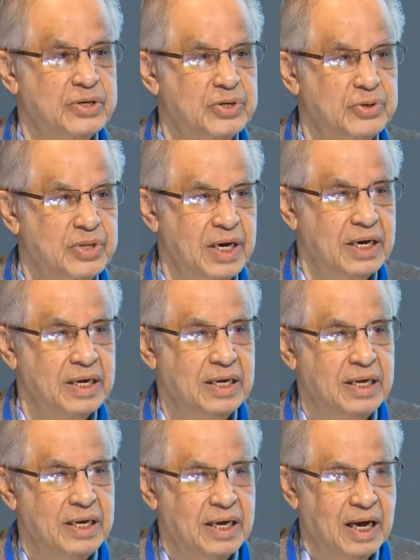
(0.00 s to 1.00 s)
to the
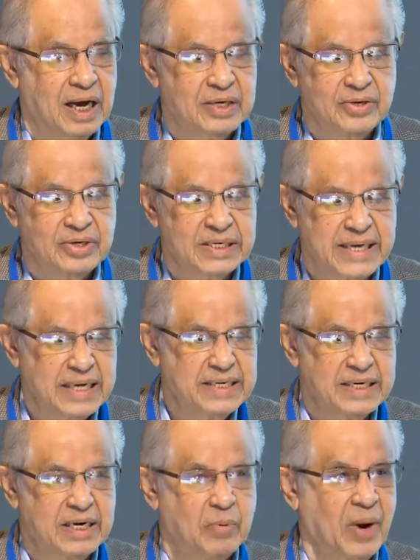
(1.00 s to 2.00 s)
uh, to the center?